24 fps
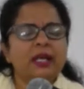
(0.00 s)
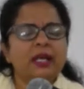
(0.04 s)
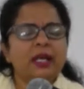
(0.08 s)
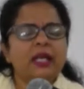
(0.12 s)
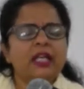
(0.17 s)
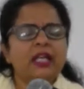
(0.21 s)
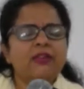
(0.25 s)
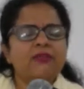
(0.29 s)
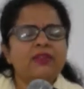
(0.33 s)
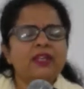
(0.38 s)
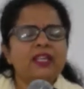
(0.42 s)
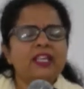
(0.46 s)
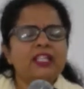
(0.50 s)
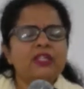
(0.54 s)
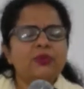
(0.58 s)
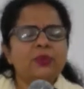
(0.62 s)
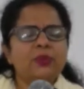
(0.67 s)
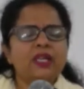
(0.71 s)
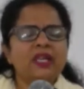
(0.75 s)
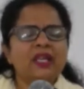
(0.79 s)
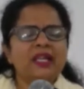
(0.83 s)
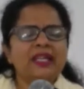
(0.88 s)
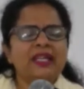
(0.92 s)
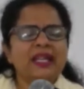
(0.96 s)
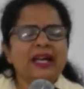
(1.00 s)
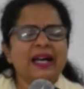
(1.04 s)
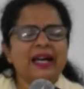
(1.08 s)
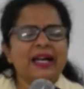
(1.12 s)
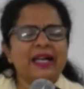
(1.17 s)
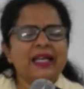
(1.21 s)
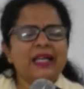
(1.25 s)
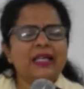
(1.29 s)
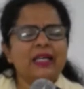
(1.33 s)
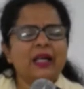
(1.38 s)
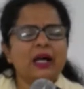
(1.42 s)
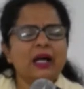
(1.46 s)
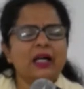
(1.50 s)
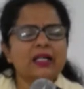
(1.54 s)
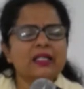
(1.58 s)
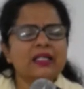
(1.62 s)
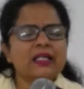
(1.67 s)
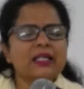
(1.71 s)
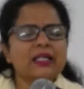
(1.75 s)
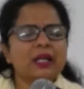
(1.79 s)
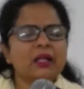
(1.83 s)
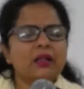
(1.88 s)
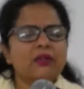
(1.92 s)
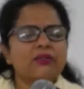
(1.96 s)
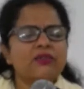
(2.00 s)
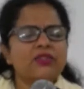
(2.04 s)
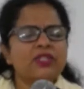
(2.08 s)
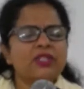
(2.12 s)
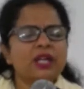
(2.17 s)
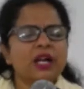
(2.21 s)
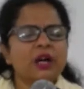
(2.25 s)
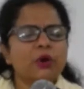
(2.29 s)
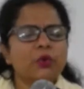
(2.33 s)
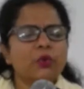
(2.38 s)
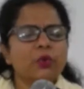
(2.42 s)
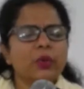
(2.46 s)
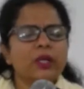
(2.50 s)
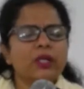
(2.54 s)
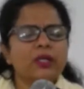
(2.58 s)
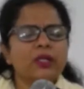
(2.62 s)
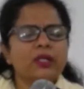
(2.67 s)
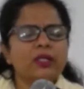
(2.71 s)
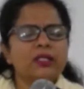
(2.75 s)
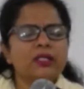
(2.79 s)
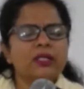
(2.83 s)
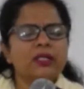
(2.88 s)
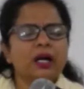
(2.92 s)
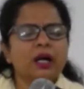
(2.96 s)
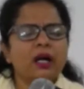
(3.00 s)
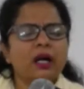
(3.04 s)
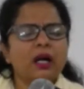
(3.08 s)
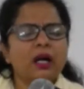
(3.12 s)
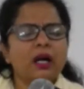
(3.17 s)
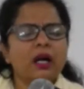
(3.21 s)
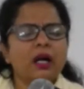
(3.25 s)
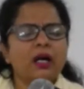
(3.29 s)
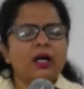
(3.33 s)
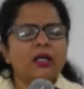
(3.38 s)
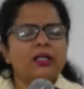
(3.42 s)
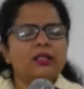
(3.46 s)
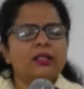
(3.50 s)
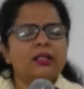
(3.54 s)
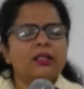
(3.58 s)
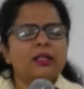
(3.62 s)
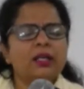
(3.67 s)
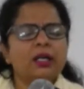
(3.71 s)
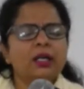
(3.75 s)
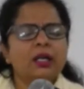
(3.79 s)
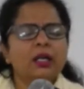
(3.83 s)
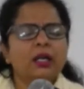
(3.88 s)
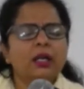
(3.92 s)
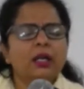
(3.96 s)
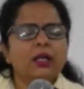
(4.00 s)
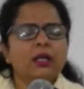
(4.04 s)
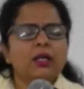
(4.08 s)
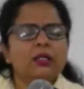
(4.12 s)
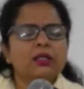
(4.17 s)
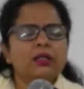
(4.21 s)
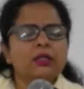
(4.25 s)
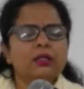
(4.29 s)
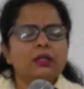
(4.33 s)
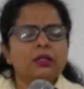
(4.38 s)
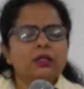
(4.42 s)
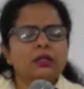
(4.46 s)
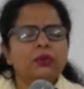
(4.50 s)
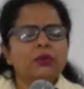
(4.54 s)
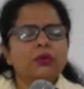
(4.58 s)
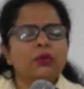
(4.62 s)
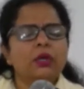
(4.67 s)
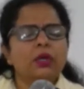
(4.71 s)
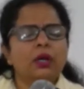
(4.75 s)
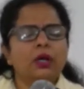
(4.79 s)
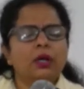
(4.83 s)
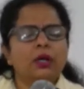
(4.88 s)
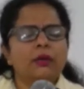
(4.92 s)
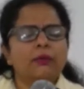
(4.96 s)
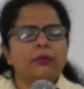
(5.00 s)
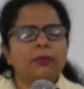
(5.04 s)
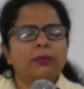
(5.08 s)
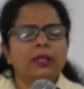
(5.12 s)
And even as we align ourselves, our wills, our heart, uh, to you, God.